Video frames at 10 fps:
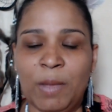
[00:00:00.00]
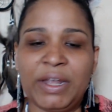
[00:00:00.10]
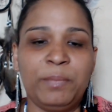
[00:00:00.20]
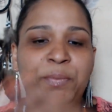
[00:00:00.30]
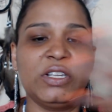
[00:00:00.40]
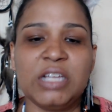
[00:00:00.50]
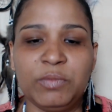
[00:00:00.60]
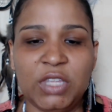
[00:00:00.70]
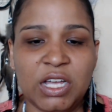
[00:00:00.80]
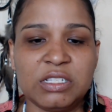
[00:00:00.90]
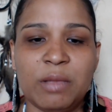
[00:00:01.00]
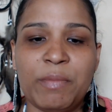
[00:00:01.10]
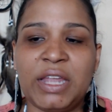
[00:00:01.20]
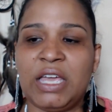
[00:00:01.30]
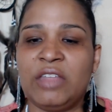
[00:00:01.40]
put something on
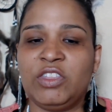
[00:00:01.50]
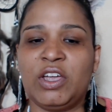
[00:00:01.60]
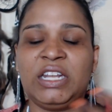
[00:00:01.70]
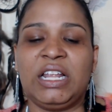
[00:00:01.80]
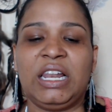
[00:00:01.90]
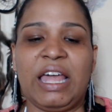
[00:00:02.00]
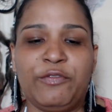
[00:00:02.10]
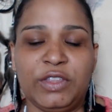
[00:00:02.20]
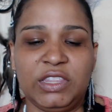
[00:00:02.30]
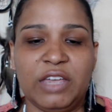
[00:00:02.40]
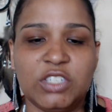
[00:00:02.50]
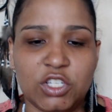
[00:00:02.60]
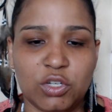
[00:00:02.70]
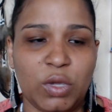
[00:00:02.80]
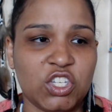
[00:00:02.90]
somebody and they're in a life and death
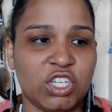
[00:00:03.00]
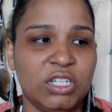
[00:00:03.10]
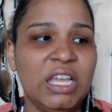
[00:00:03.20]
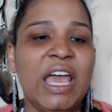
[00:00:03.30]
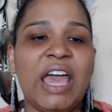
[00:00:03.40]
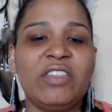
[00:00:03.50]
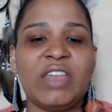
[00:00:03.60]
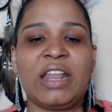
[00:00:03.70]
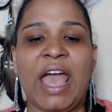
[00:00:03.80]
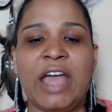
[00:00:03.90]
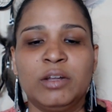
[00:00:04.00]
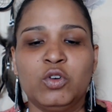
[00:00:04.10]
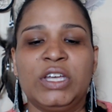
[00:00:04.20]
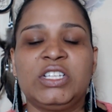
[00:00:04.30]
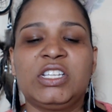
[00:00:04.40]
situation and that
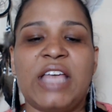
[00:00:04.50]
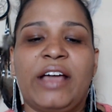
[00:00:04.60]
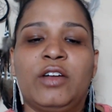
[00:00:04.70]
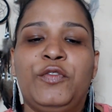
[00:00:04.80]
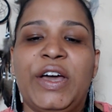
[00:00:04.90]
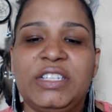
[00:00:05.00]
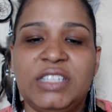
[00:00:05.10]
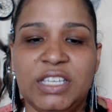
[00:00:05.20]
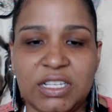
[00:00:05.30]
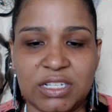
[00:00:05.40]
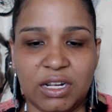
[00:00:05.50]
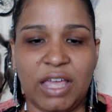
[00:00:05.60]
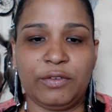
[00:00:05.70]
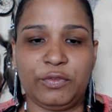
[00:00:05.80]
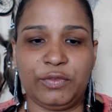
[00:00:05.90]
animal is sacrificing its
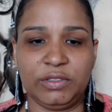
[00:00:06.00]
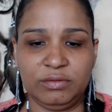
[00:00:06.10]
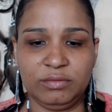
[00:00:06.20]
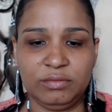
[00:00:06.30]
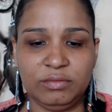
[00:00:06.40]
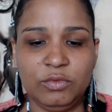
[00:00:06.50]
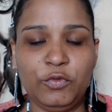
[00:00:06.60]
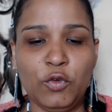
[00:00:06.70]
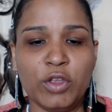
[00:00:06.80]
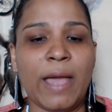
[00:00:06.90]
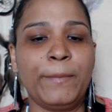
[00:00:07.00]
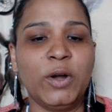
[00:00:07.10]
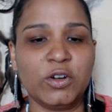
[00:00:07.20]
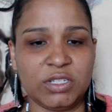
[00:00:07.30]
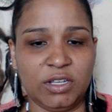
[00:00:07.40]
life for that
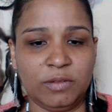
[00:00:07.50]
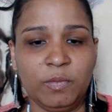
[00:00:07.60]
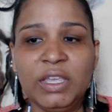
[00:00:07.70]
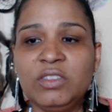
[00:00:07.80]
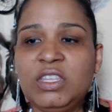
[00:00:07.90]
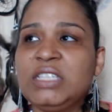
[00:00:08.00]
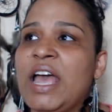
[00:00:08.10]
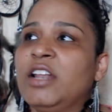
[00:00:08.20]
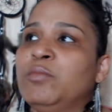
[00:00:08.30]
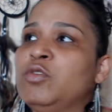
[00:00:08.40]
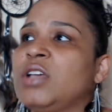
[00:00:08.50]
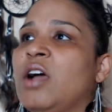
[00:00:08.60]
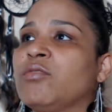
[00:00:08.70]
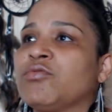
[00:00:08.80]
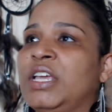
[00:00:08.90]
person. These animals
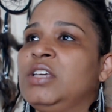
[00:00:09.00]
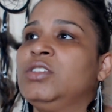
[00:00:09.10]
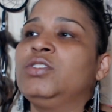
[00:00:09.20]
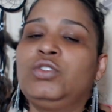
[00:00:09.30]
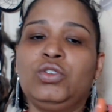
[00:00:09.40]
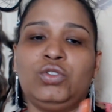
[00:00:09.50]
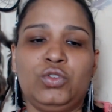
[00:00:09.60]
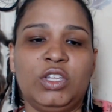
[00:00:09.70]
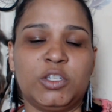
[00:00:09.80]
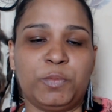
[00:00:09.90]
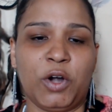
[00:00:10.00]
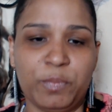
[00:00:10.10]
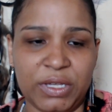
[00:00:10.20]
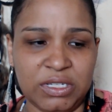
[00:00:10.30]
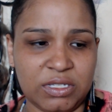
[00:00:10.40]
are raised to do this
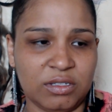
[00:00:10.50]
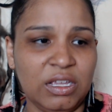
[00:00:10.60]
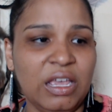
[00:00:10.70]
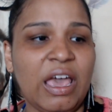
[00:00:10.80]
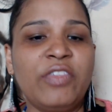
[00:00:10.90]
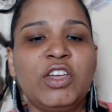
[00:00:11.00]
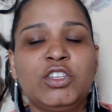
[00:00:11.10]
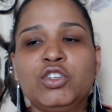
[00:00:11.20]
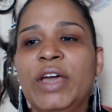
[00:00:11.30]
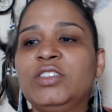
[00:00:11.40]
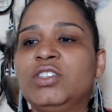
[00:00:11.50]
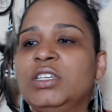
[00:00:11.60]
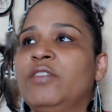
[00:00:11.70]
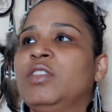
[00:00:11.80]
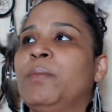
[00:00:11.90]
purpose and they're trying to
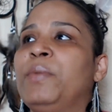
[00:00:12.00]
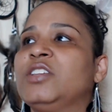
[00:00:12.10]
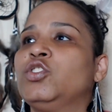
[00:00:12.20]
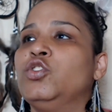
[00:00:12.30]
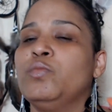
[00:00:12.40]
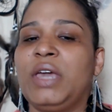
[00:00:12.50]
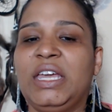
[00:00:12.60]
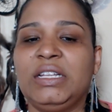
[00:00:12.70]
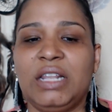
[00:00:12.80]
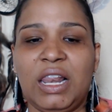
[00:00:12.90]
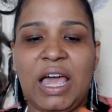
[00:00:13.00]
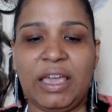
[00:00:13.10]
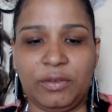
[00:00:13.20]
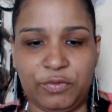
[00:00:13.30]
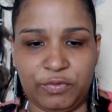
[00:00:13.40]
give the best humane life